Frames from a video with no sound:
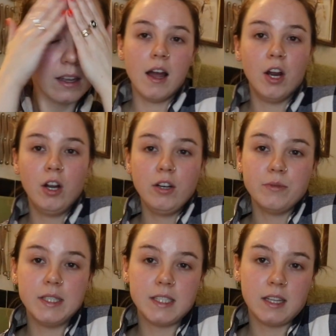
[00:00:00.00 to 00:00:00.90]
I heard
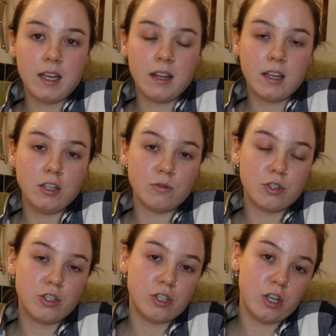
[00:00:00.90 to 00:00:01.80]
recently that you
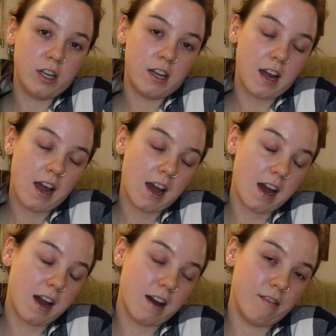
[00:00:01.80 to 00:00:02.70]
should
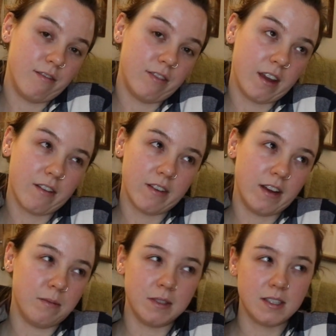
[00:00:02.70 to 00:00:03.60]
have like a
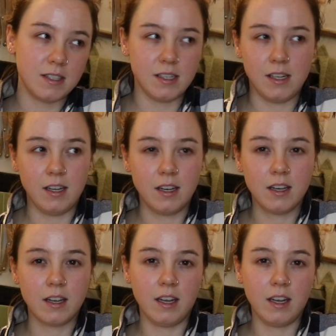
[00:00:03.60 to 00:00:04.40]
vitamin C